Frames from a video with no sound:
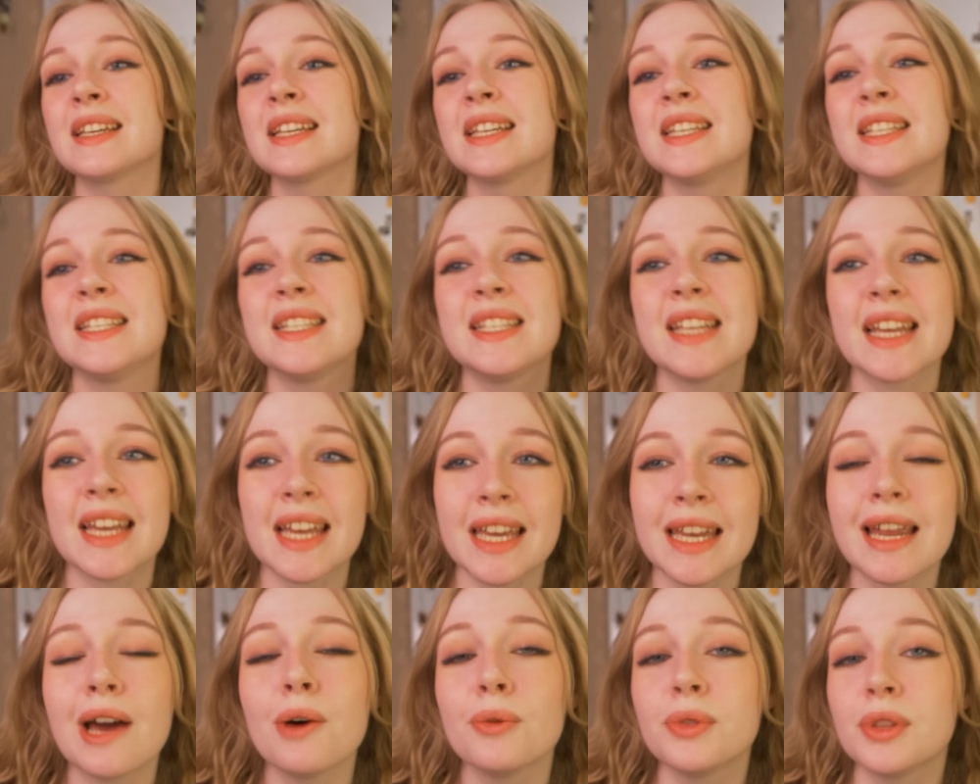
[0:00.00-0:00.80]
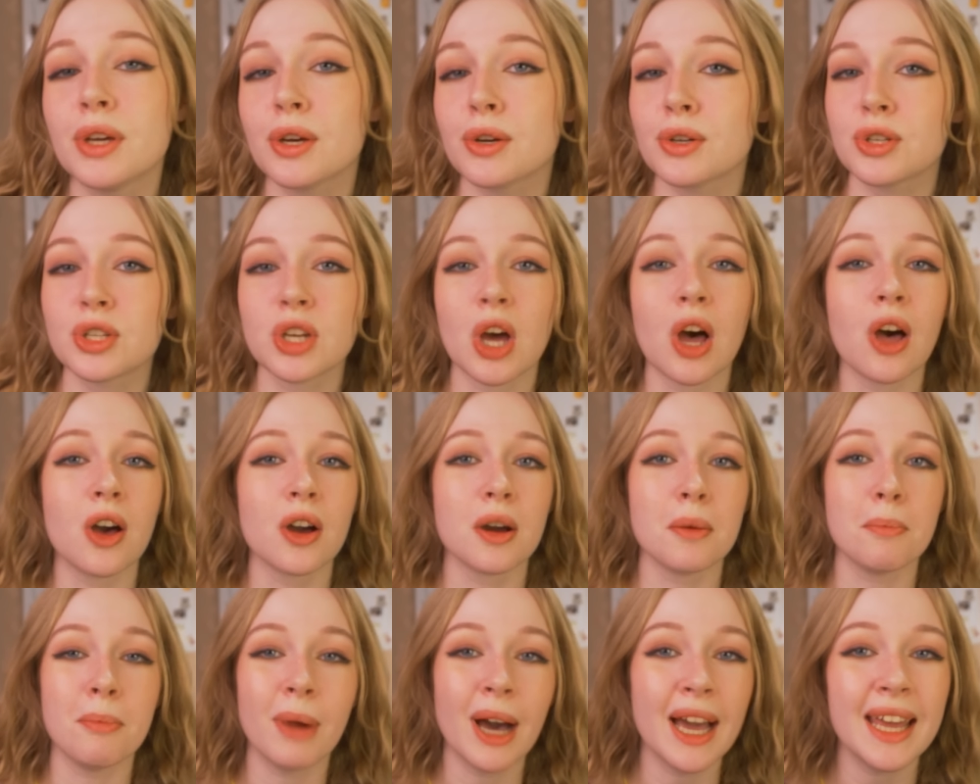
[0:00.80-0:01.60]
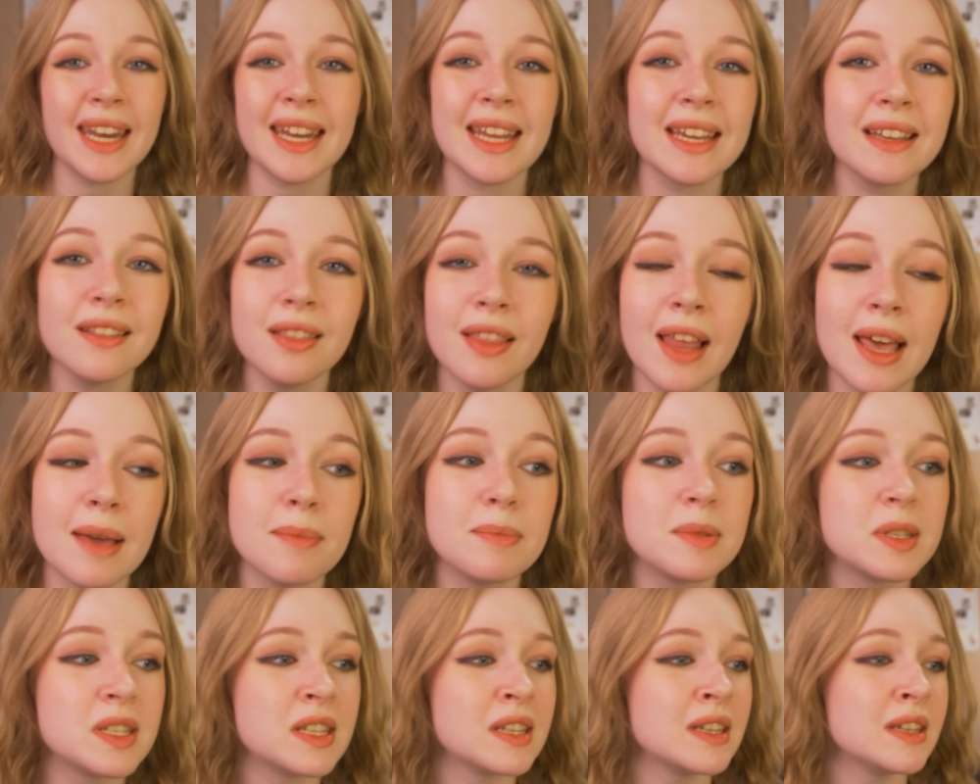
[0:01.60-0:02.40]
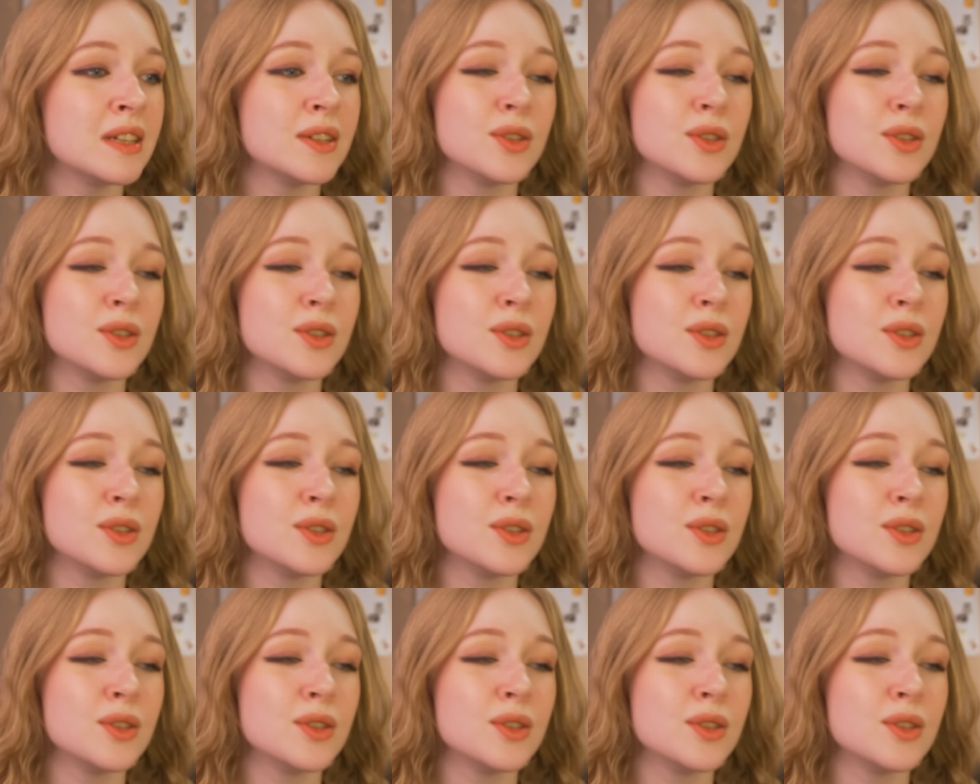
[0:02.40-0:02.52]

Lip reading: sticking out their tongue, biting lips,